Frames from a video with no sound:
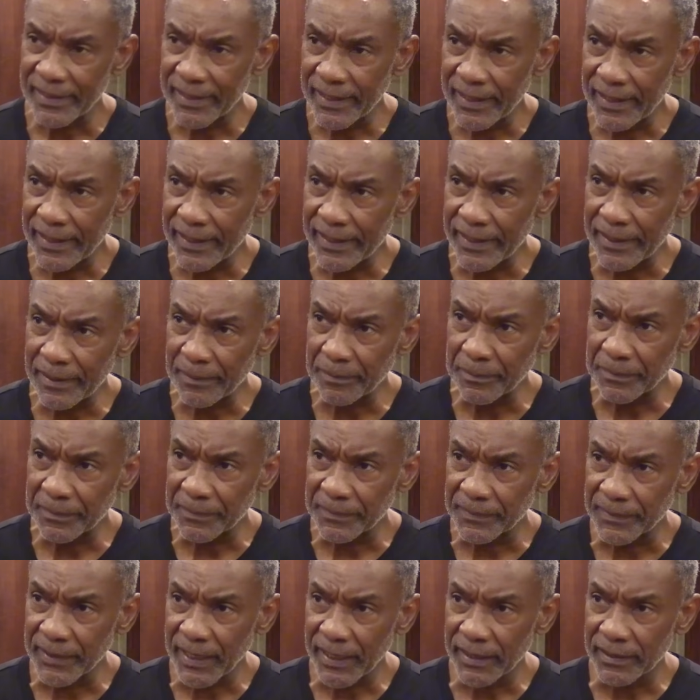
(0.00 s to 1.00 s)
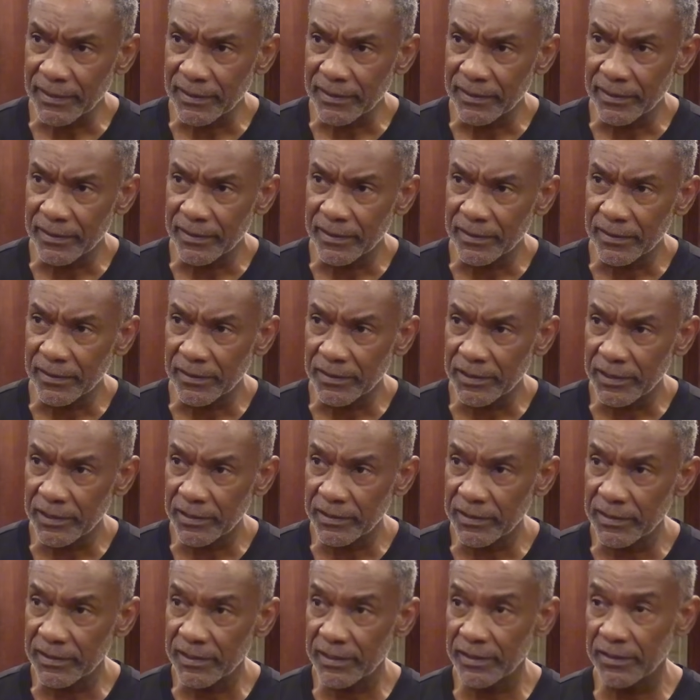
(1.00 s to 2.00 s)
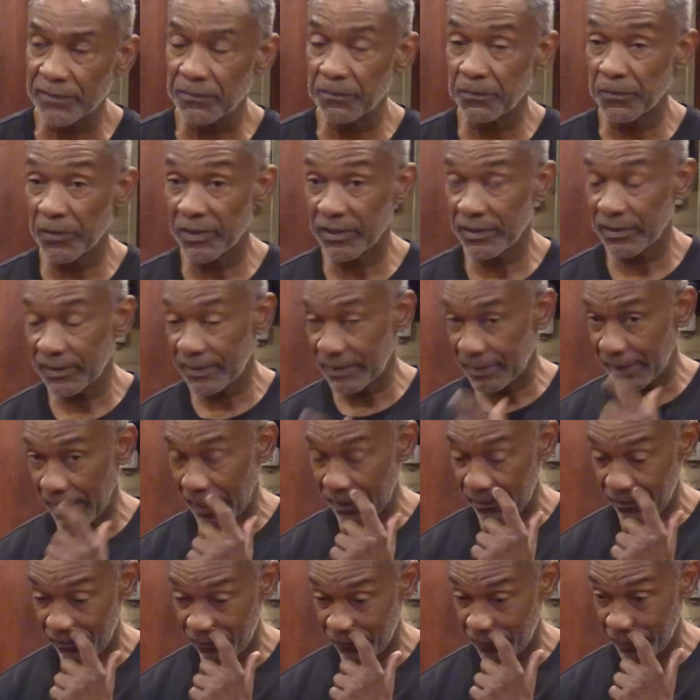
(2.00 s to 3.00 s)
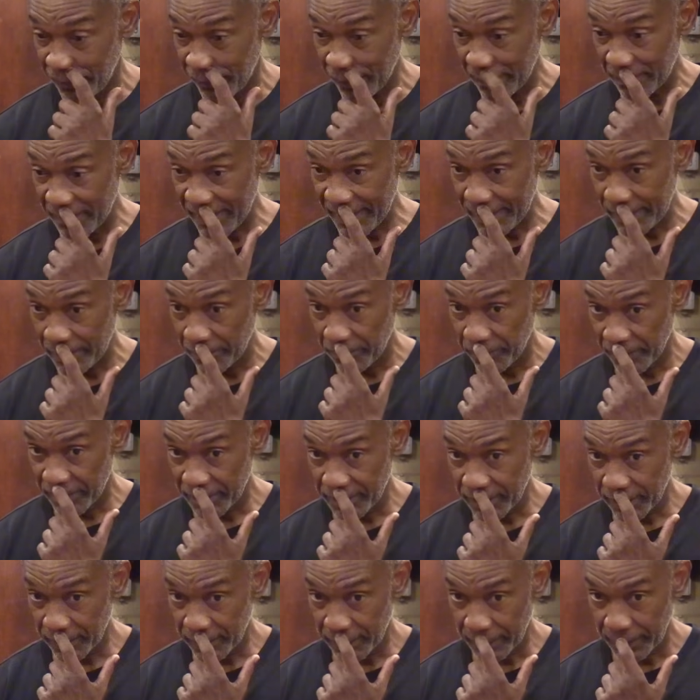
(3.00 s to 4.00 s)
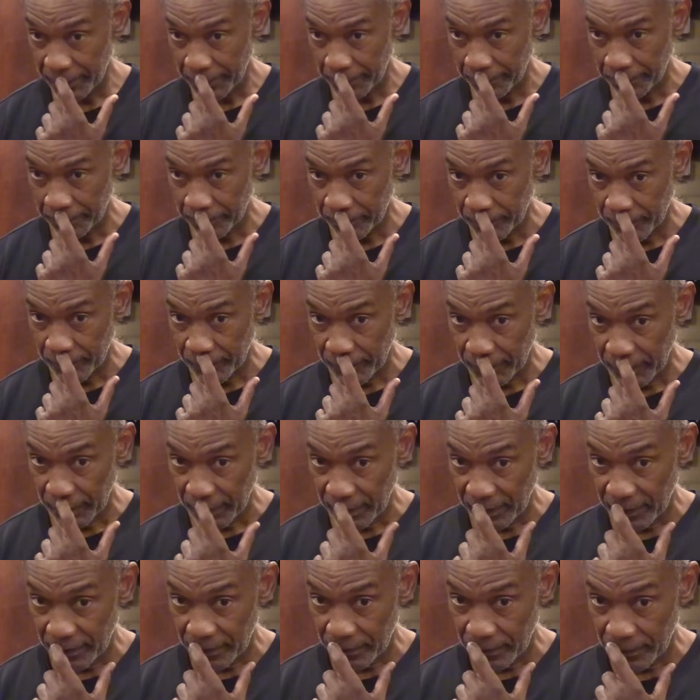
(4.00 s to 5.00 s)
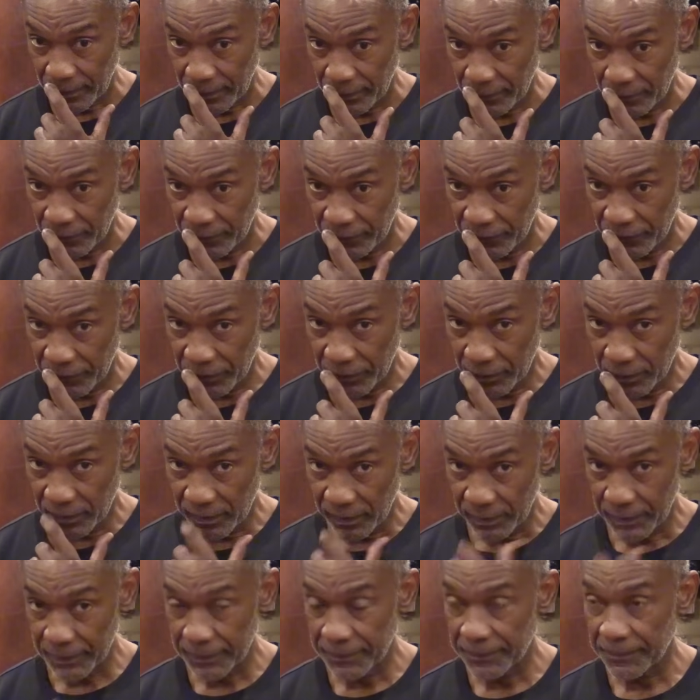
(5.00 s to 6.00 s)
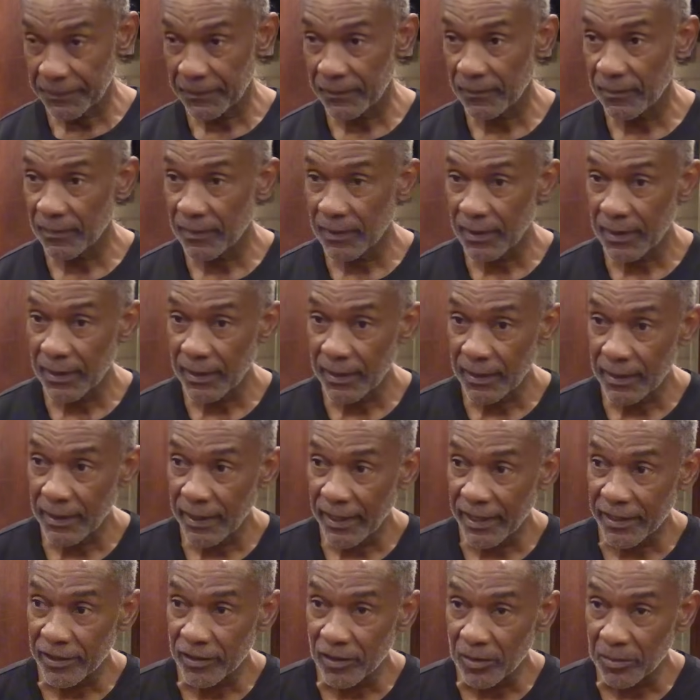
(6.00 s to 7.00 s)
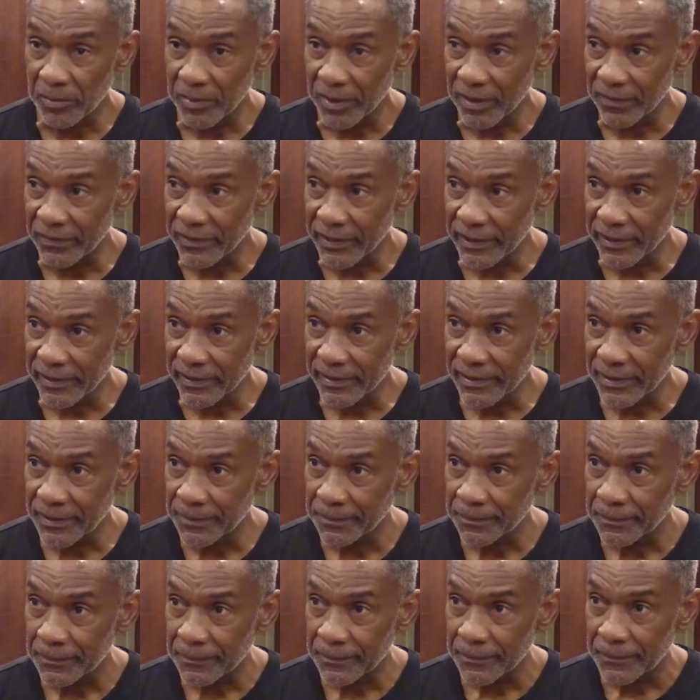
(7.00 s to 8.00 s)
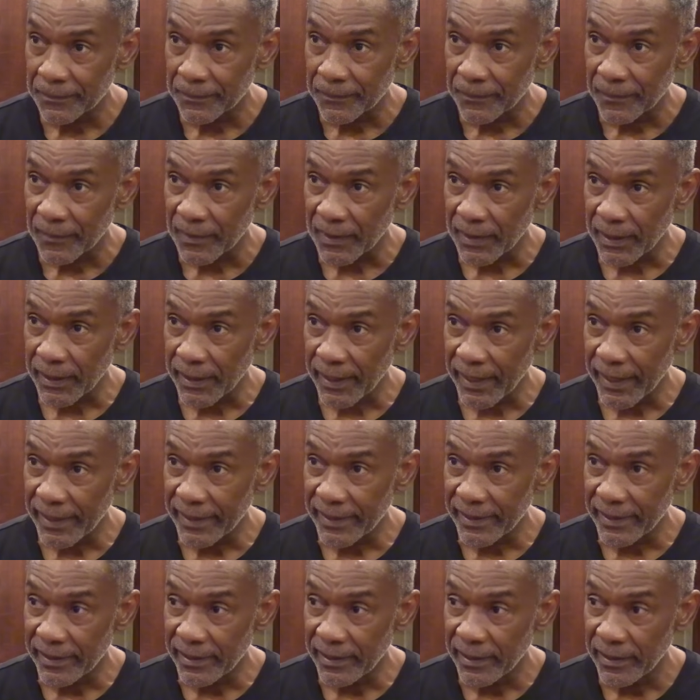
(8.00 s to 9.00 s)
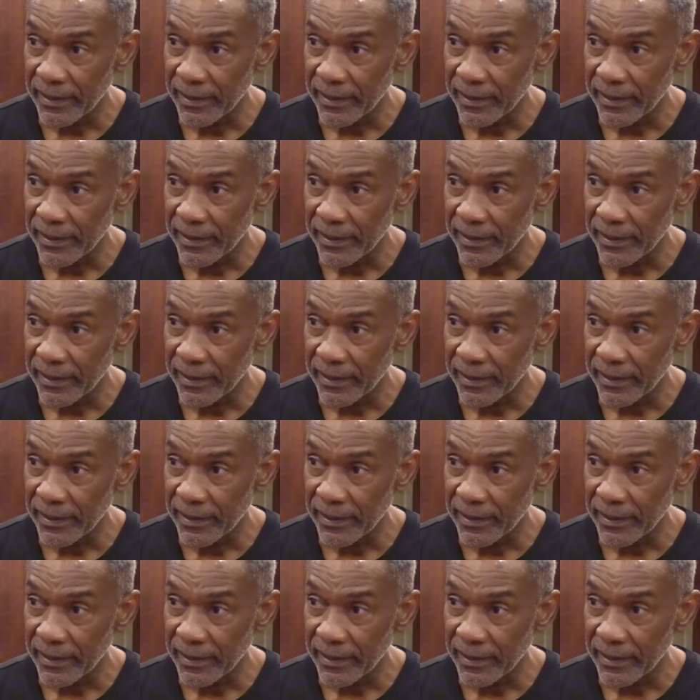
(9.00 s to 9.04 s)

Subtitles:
And she had very bad depression for a number of years, and